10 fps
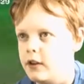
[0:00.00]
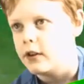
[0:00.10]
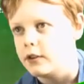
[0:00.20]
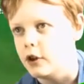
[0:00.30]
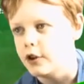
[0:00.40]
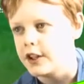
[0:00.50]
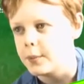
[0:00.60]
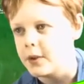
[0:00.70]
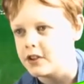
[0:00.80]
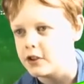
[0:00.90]
Don't need a
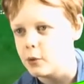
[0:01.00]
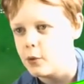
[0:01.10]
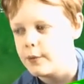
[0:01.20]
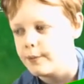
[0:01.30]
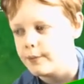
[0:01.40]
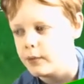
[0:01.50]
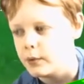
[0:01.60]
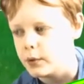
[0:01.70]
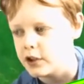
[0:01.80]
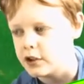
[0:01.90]
pistol.
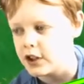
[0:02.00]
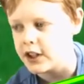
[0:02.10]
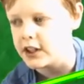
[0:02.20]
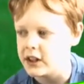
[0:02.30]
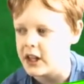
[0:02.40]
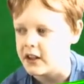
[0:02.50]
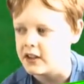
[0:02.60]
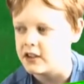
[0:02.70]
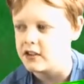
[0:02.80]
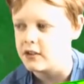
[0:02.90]
You just need
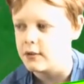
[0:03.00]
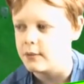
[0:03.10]
this